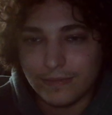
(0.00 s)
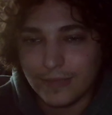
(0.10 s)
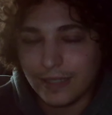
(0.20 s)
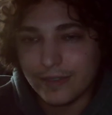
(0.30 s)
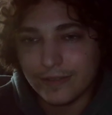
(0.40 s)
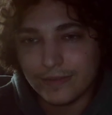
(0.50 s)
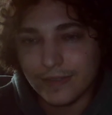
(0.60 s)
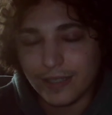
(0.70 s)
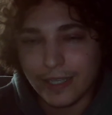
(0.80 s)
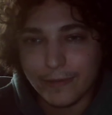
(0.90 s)
I don't know,
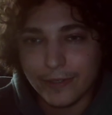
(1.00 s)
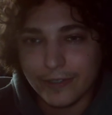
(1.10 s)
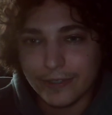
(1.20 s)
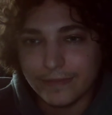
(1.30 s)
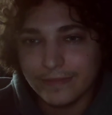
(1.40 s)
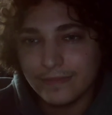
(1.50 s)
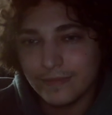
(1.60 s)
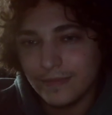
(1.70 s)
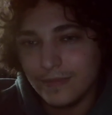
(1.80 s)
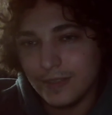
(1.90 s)
a light worker,
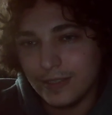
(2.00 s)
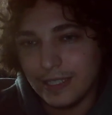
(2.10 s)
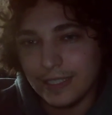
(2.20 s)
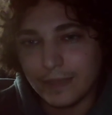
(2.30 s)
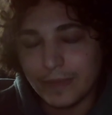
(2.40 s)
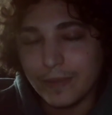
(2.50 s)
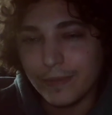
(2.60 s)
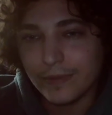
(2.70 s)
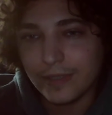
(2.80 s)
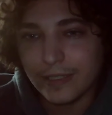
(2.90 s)
healing
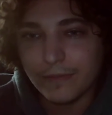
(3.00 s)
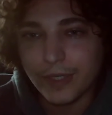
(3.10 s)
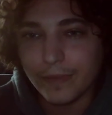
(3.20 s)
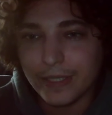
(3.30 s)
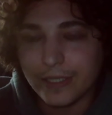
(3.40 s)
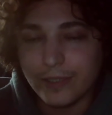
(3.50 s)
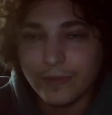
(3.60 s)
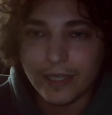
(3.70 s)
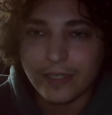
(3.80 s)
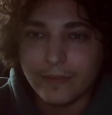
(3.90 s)
people. They didn't want me to do
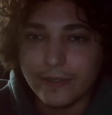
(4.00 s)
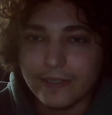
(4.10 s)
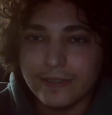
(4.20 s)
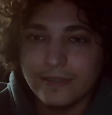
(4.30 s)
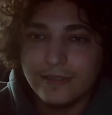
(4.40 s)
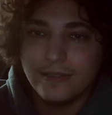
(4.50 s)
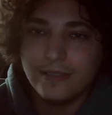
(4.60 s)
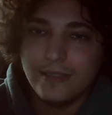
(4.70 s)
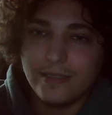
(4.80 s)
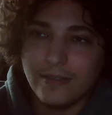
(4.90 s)
that anymore.
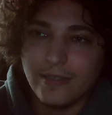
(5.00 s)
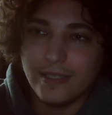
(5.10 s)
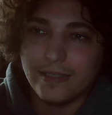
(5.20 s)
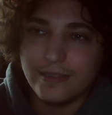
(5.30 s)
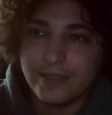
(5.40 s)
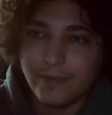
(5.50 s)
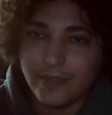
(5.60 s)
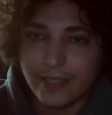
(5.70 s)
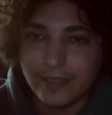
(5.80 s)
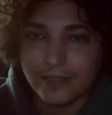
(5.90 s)
So they did what
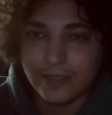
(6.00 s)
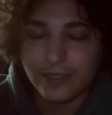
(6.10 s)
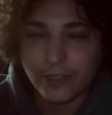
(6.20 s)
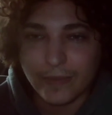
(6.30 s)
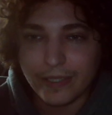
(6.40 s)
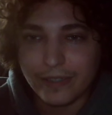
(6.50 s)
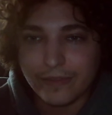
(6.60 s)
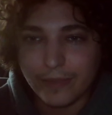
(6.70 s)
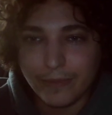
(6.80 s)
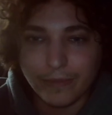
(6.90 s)
they could to turn me off.
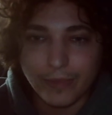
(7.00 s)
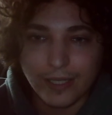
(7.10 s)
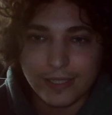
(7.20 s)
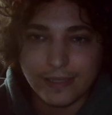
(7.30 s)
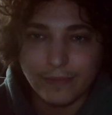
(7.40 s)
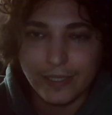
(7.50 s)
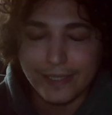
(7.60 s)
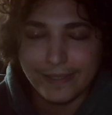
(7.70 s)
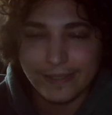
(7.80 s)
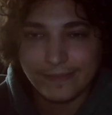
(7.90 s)
They put blocks in
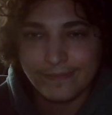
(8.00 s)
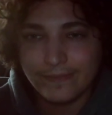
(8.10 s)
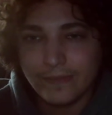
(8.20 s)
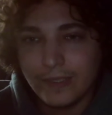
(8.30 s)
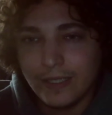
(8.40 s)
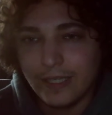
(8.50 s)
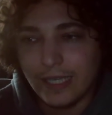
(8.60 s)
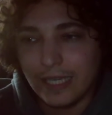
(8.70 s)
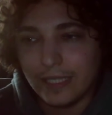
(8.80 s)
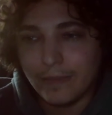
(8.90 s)
place,
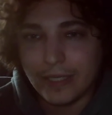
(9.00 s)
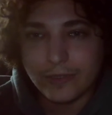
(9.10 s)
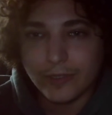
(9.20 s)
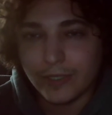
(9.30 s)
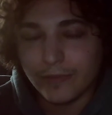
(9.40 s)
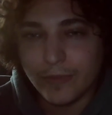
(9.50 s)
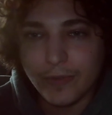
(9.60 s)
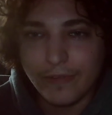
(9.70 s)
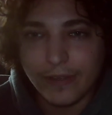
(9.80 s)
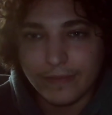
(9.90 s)
and a mentor
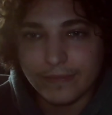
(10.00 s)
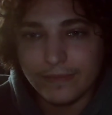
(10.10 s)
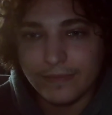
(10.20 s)
removed them.